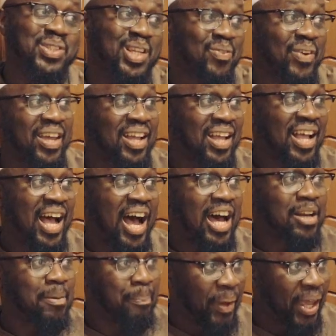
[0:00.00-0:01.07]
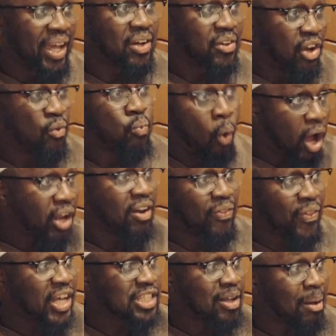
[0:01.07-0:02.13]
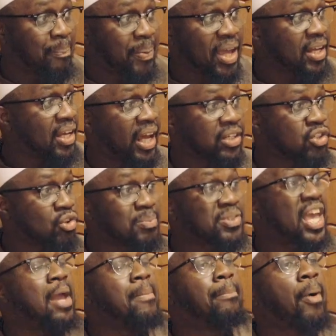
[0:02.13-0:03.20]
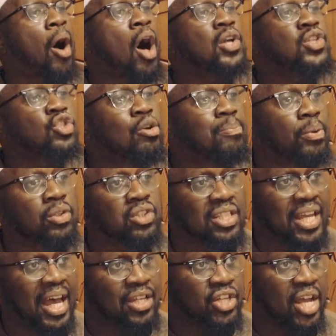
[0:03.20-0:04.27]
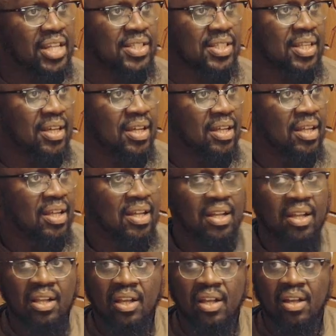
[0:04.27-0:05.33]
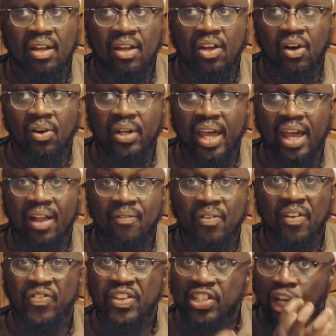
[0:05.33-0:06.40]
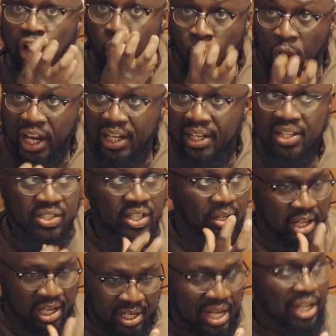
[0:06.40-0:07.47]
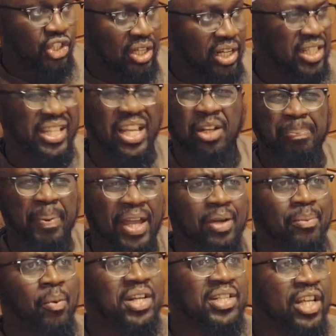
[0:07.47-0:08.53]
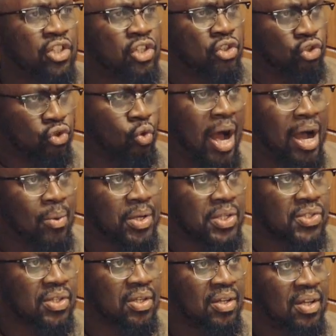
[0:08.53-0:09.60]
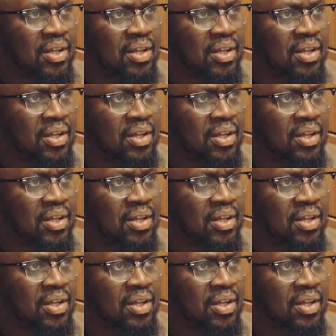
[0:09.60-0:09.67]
of it. And pig, you know, one of the things that a pig, like some say, impossible to digest. Okay? There's a quickness initially to say pig, what is it, 2 hours?